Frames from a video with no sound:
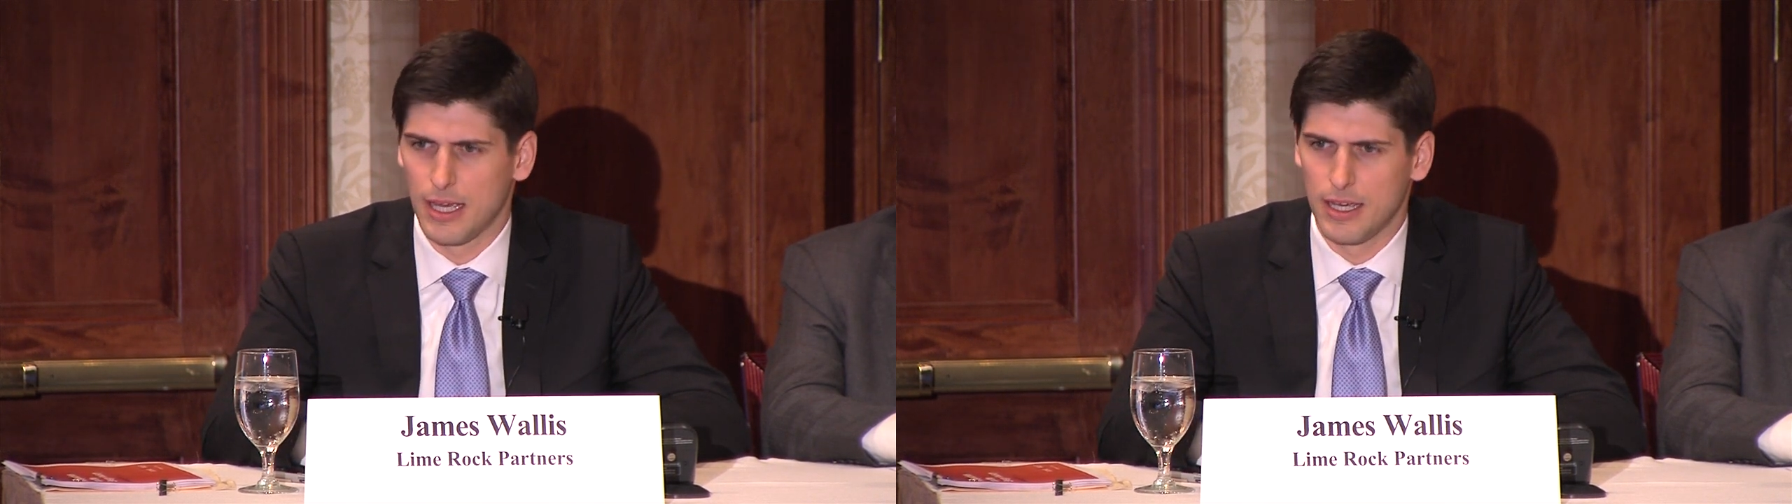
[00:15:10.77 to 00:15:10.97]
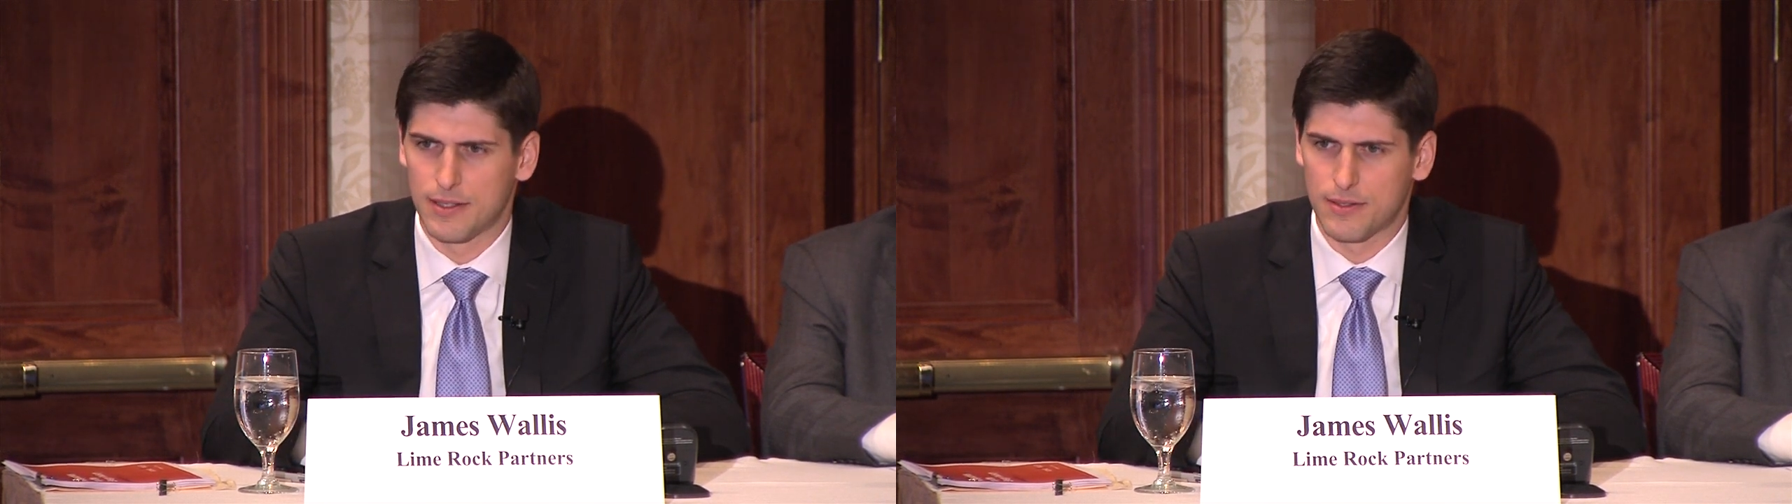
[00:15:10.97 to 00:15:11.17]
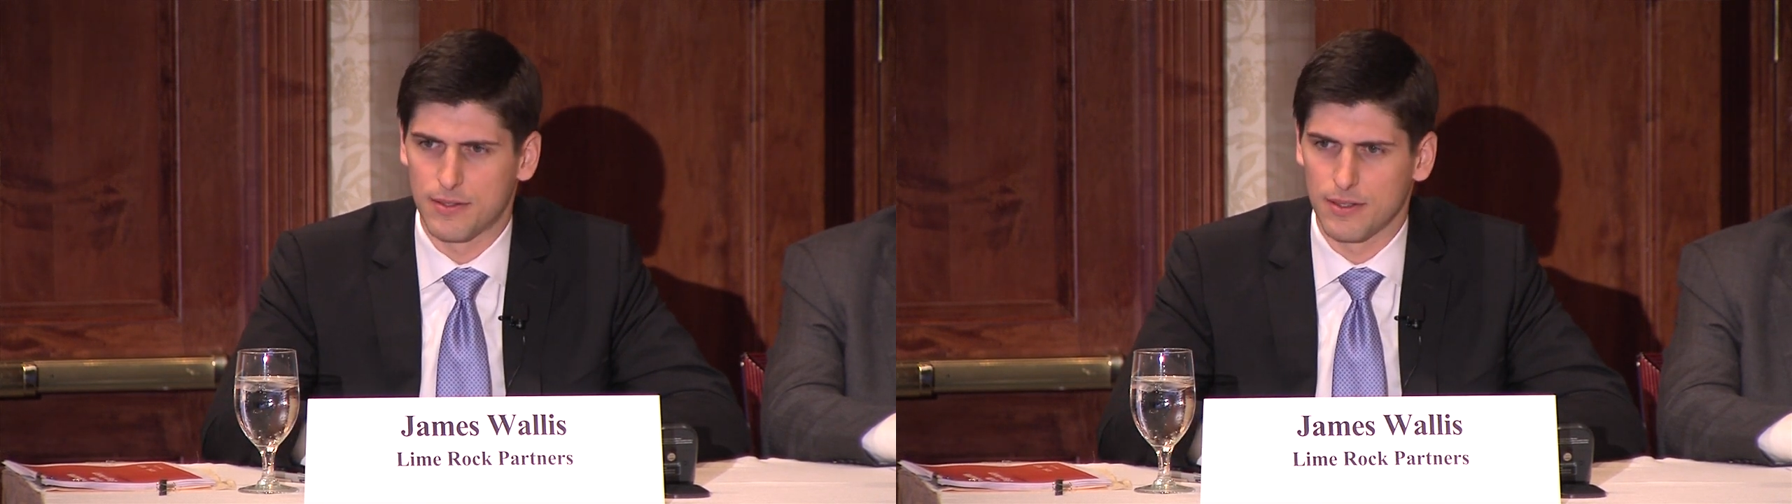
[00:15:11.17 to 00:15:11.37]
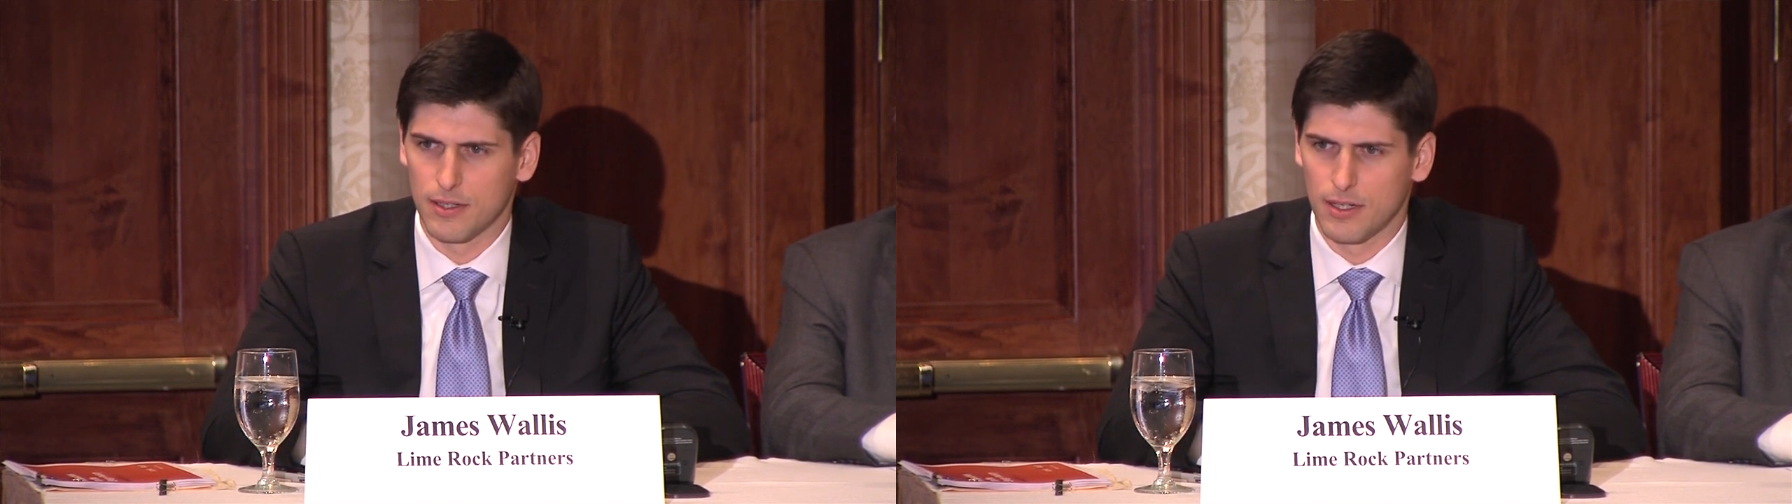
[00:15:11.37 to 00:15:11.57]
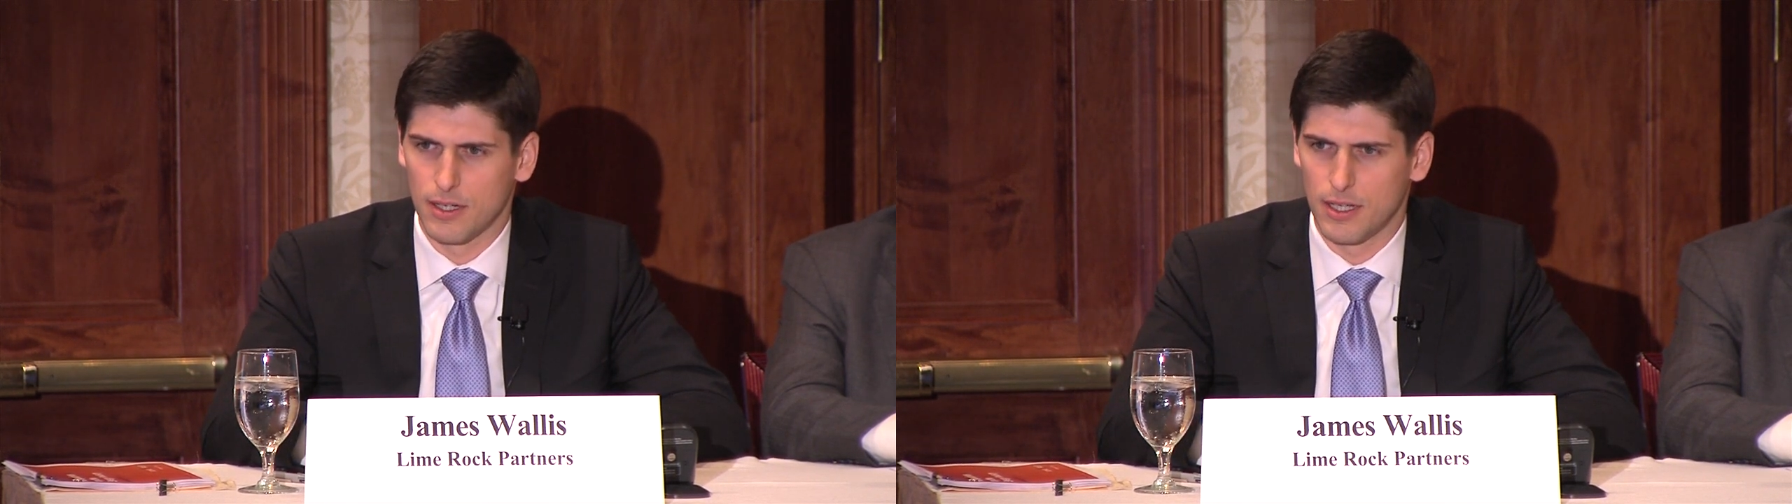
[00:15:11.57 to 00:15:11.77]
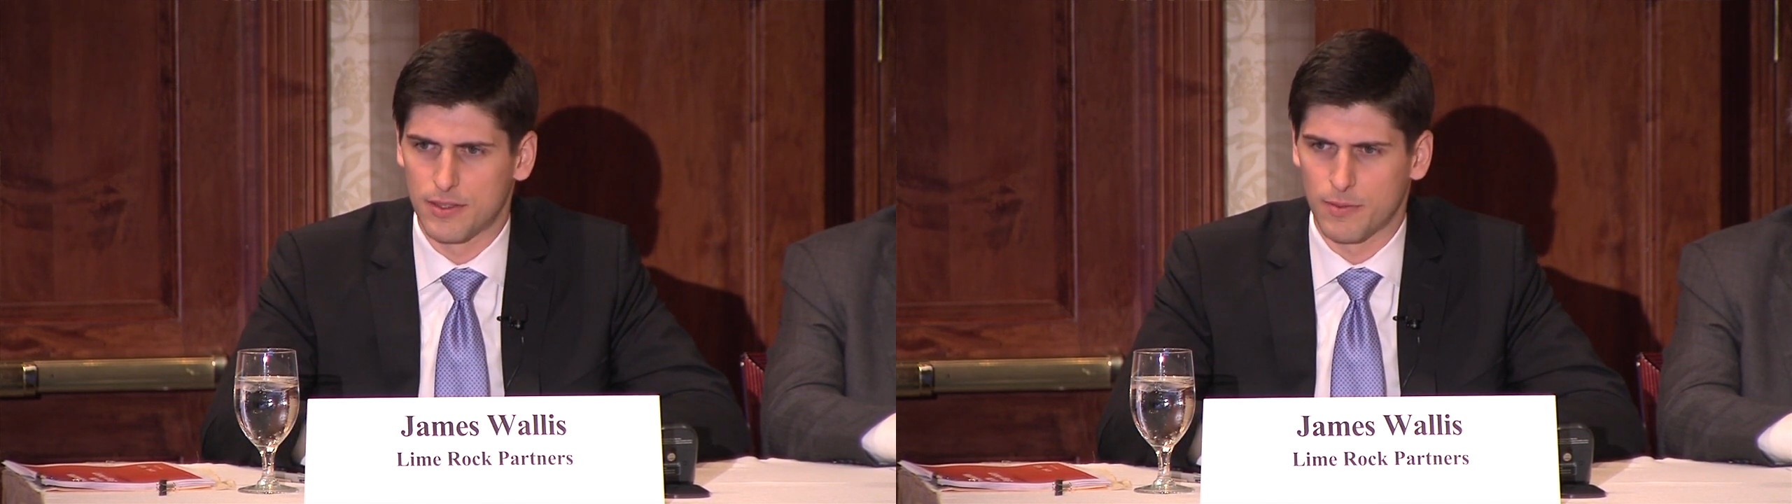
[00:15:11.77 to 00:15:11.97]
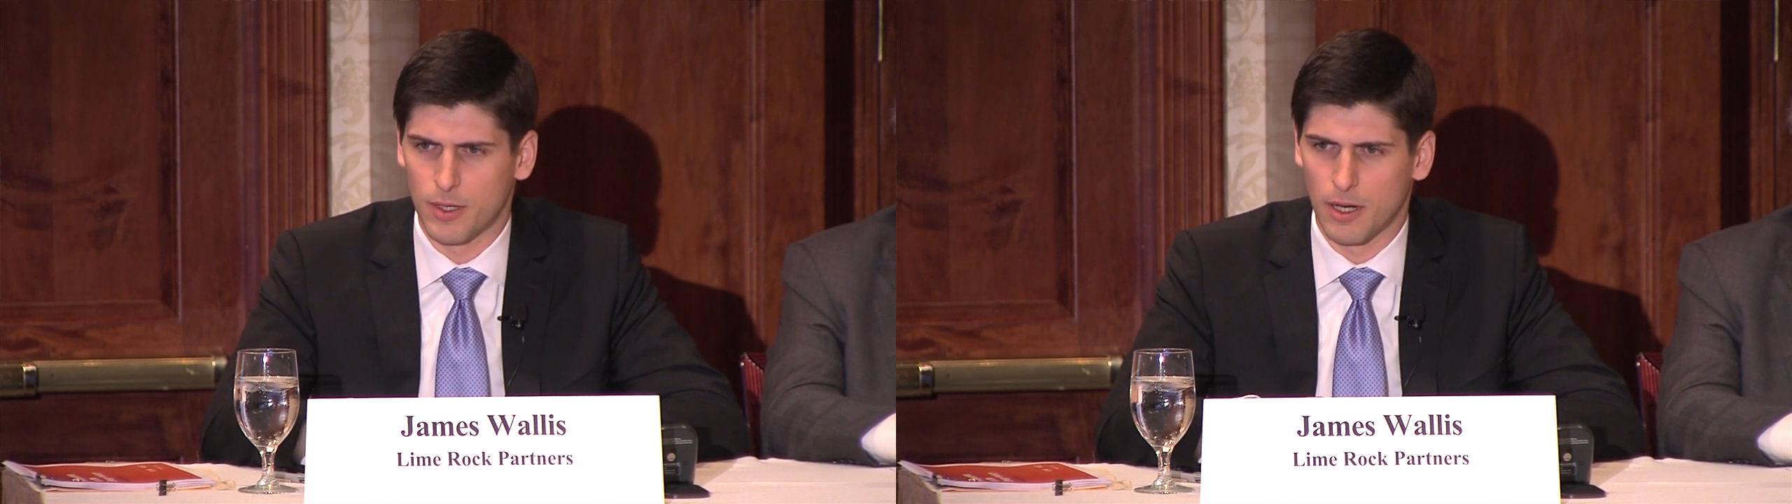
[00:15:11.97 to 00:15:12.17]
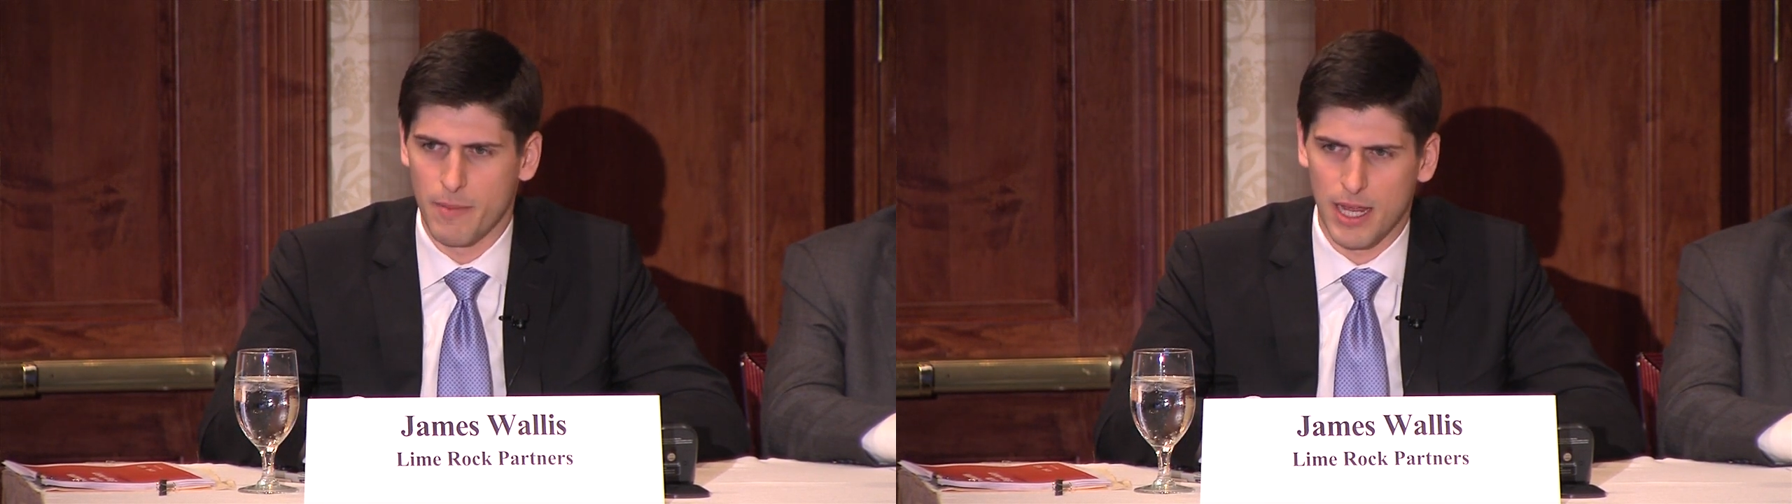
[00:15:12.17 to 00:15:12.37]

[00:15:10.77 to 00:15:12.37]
It's going to